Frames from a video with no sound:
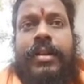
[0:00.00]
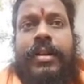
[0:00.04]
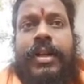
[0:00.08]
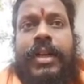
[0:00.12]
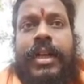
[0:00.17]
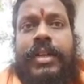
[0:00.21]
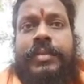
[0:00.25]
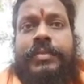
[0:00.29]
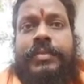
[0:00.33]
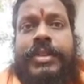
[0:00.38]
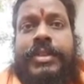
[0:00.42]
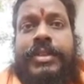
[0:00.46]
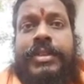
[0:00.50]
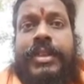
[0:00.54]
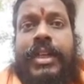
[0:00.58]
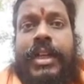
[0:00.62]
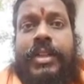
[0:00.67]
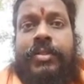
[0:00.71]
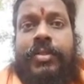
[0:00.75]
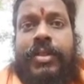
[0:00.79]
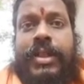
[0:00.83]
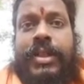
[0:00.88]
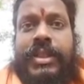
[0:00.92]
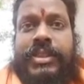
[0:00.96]
comes
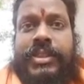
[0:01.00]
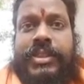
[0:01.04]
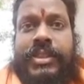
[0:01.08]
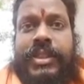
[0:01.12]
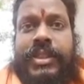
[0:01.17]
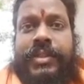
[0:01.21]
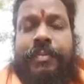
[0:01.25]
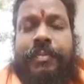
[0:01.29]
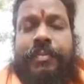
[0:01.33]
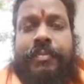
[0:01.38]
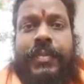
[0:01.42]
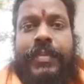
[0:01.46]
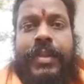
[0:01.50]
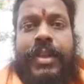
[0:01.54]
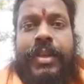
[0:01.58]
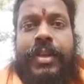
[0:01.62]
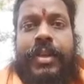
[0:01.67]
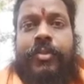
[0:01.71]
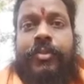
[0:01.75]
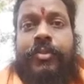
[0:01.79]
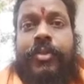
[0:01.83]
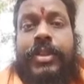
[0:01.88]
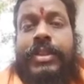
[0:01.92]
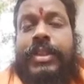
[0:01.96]
Dhanu Rashi.
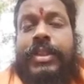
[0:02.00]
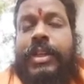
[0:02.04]
For